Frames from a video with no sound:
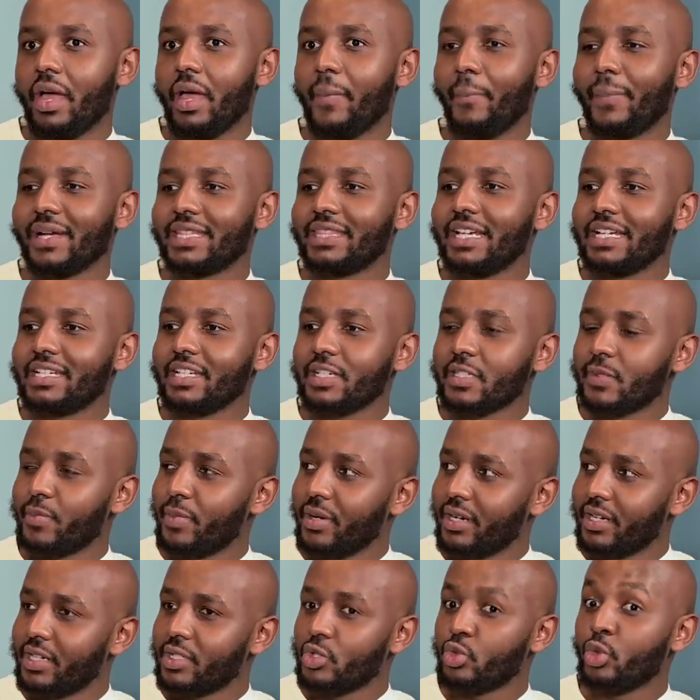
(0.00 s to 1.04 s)
But that
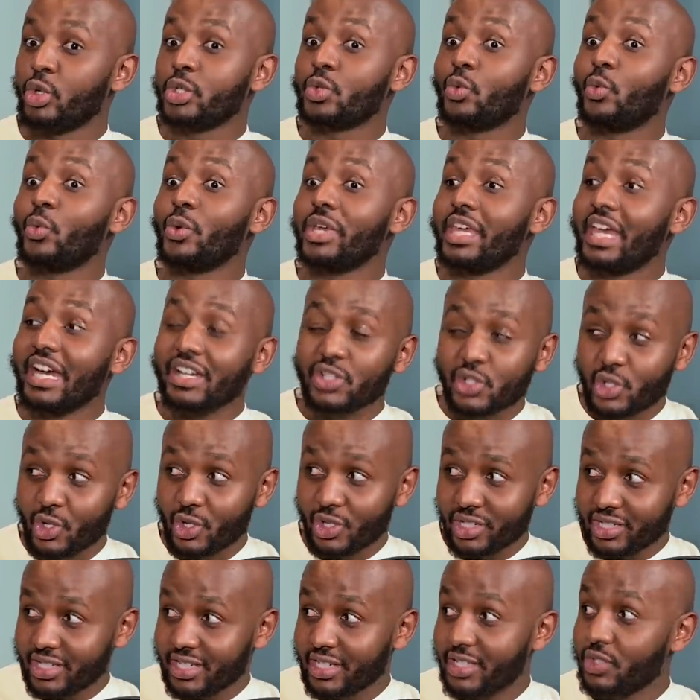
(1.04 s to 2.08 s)
experience, what we are taught,